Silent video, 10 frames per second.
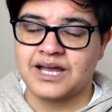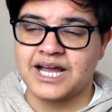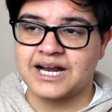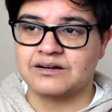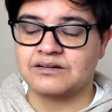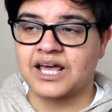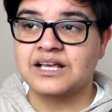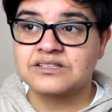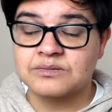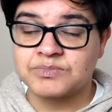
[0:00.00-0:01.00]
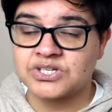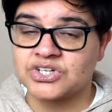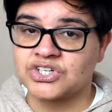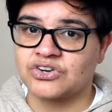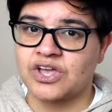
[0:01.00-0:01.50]
And that's the
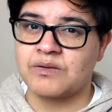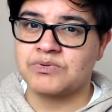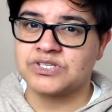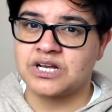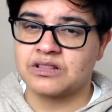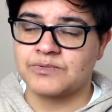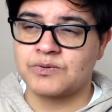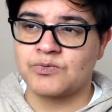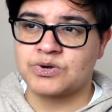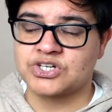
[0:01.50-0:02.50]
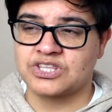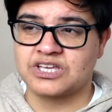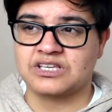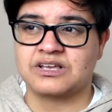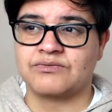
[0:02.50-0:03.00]
position Naomi's in at the moment, which I
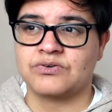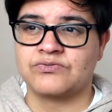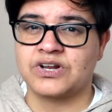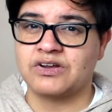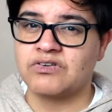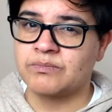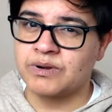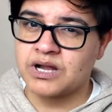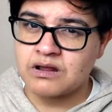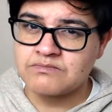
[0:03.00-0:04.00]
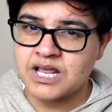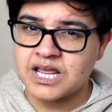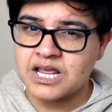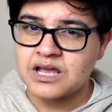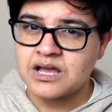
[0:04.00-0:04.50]
think is having her feel incredibly
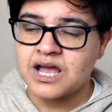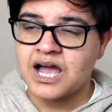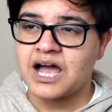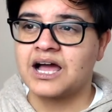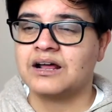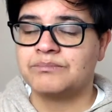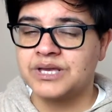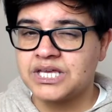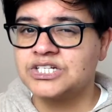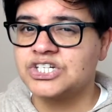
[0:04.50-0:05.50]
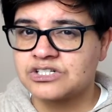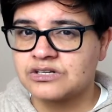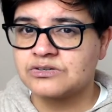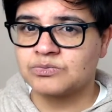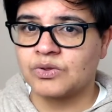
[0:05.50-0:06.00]
lonely. And Peaches
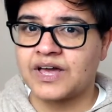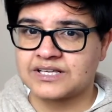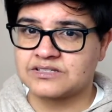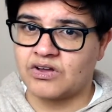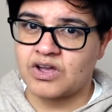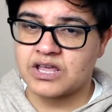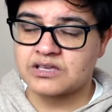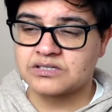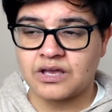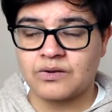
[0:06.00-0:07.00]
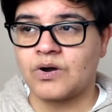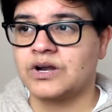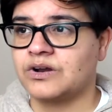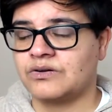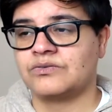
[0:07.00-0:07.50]
knows what that's like. So I
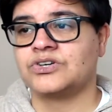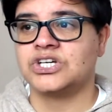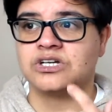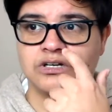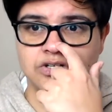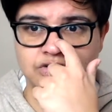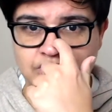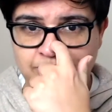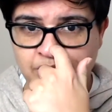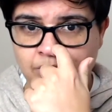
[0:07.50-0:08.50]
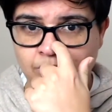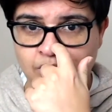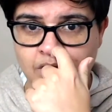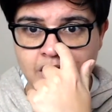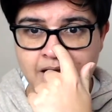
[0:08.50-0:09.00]
don't know if she can
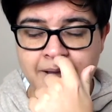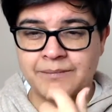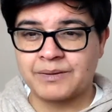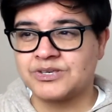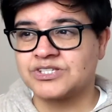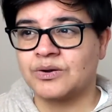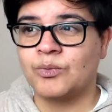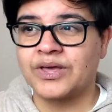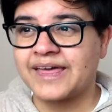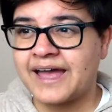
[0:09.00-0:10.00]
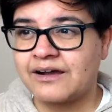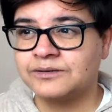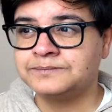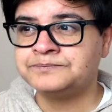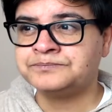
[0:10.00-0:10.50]
contribute maybe some way there.